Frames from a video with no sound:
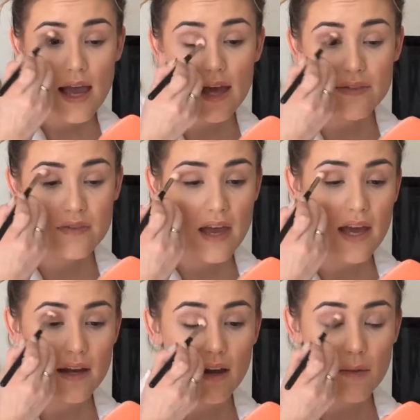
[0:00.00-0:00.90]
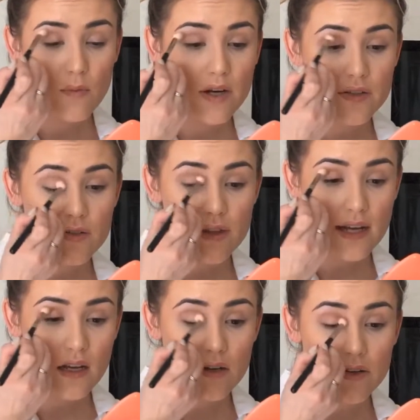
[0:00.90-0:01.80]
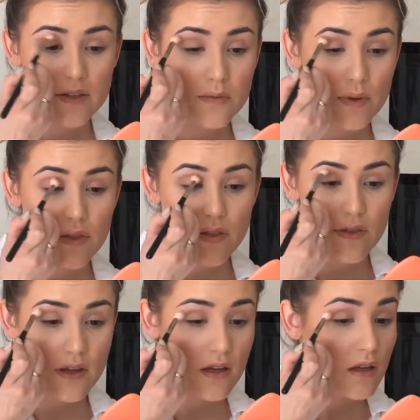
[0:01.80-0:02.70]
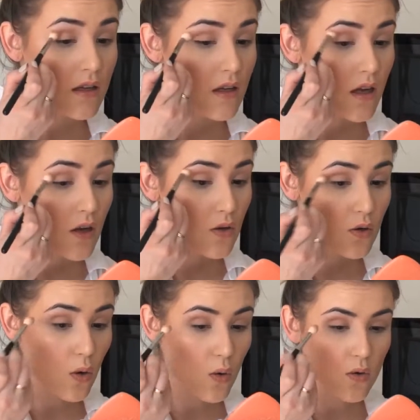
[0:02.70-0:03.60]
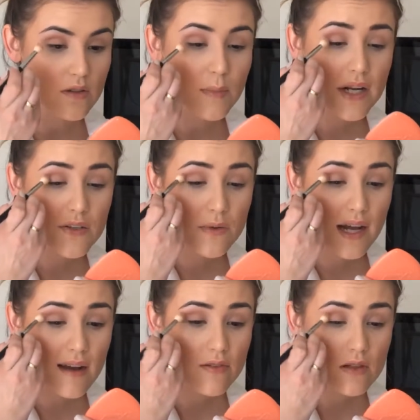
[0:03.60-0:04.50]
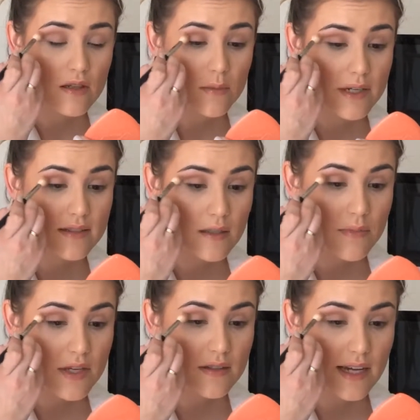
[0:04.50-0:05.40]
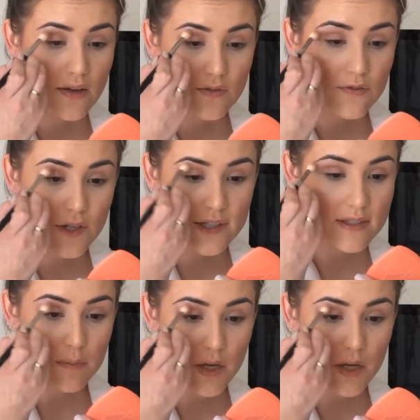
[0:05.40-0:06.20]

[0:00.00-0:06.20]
And then I want to do that cut crease with the gold, but I do want to have a little bit of something down first.